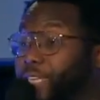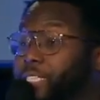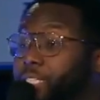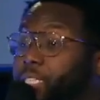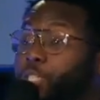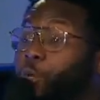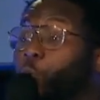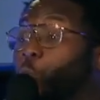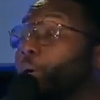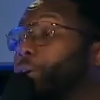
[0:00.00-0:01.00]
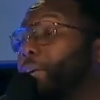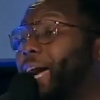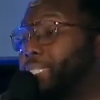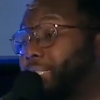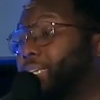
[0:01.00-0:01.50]
this, you will
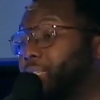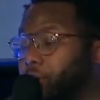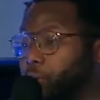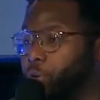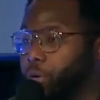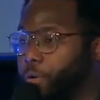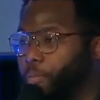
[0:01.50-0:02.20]
not see the Lord.